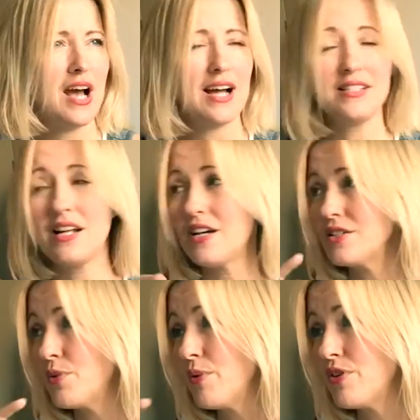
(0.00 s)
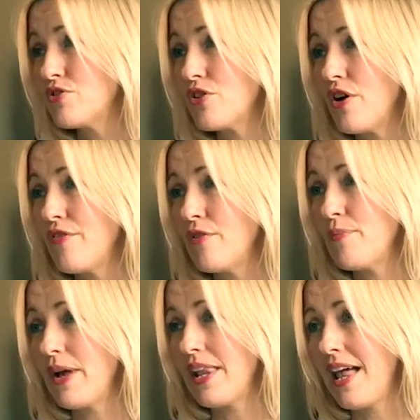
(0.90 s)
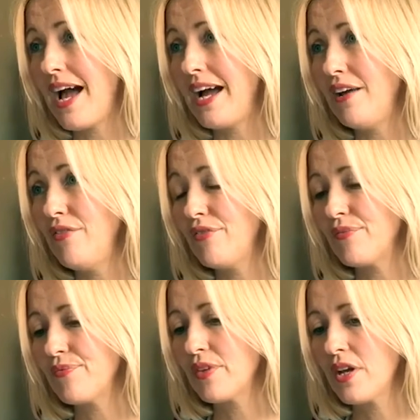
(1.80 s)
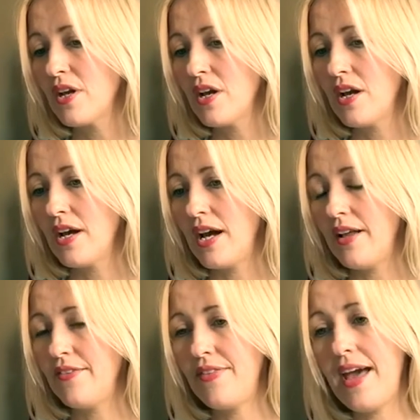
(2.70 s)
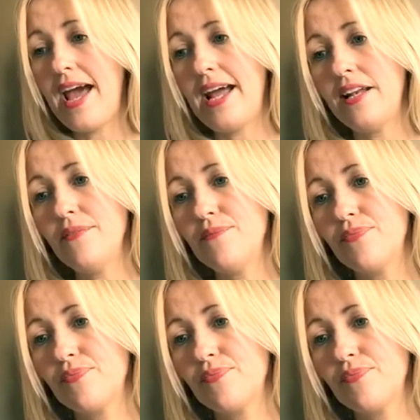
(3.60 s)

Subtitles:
I started to withdraw from my life. And then